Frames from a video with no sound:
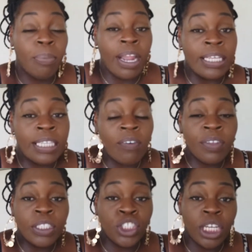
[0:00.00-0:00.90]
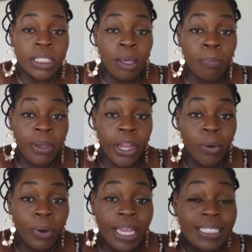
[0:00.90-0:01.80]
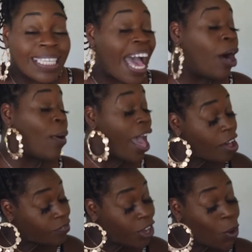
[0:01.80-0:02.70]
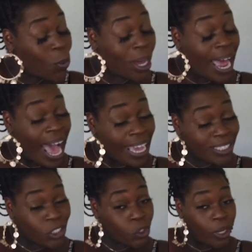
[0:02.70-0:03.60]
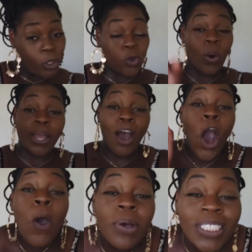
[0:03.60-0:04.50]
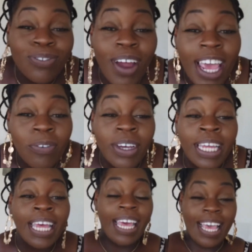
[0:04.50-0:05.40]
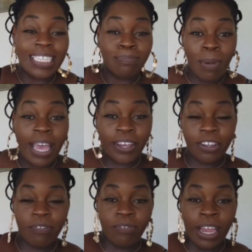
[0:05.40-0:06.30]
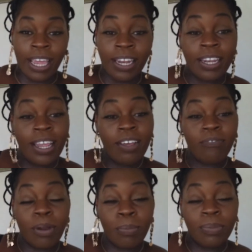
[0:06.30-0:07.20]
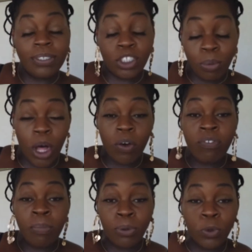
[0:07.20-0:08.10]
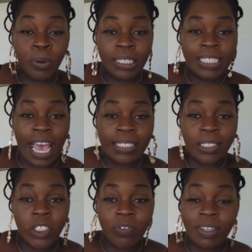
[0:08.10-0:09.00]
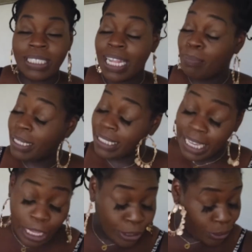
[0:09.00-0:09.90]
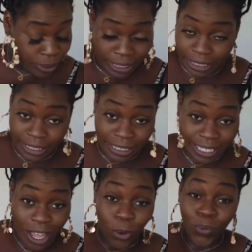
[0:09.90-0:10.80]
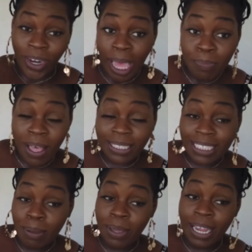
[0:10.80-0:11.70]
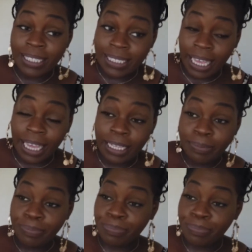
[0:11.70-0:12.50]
But I definitely suggest comparing rates. However, what I do and who I always ride with is my good friend from Jamal from Bluebird Taxi Service. Let me tell you, honey, when I message him and I say,